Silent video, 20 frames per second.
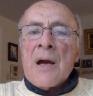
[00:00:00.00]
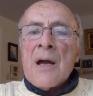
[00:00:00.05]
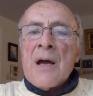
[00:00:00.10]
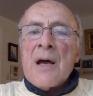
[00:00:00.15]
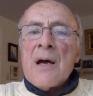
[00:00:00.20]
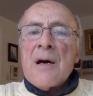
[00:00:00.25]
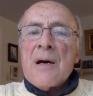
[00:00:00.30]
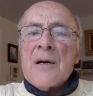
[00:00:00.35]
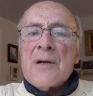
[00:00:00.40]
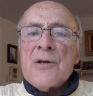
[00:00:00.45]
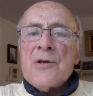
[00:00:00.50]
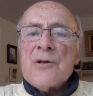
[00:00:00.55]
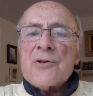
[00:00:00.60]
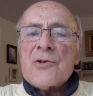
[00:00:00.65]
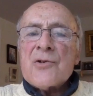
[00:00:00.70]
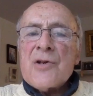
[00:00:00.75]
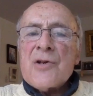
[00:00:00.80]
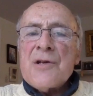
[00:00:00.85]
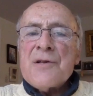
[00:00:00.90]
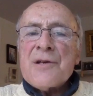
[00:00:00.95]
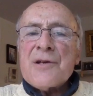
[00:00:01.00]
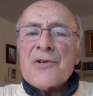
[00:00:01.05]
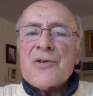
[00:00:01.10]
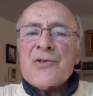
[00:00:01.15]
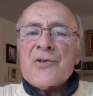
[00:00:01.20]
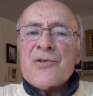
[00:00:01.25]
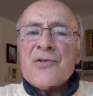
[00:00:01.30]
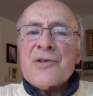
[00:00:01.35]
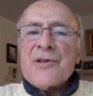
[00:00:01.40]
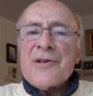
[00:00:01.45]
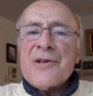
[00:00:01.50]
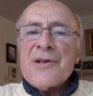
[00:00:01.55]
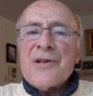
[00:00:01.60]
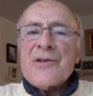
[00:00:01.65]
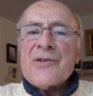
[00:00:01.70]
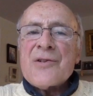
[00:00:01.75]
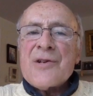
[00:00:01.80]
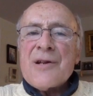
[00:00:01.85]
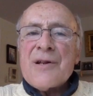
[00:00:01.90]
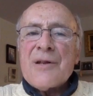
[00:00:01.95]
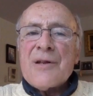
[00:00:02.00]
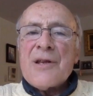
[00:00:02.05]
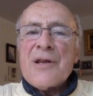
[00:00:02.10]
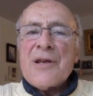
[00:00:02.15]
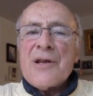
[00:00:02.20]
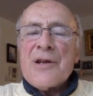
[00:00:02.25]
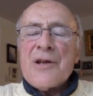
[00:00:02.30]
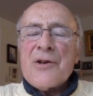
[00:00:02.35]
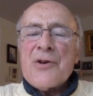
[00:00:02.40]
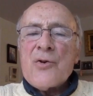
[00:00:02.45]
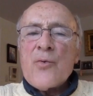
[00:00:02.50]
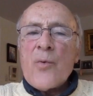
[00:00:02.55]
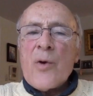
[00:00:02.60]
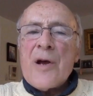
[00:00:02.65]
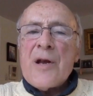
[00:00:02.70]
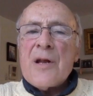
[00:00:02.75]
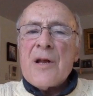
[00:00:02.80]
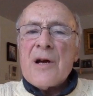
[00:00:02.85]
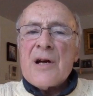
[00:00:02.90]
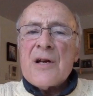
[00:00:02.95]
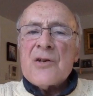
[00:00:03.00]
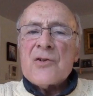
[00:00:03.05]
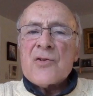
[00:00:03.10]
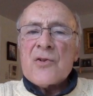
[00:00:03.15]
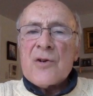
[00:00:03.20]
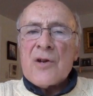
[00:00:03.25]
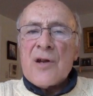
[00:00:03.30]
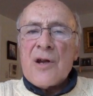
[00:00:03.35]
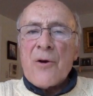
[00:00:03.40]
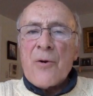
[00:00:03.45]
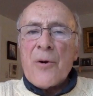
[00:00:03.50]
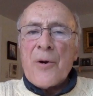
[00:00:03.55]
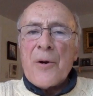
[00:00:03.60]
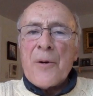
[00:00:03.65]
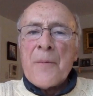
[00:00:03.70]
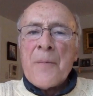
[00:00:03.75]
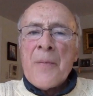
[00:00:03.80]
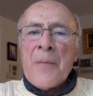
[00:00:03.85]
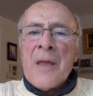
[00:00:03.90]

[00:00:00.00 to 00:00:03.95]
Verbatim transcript: Uh, you see this incidentally in Dwight Eisenhower,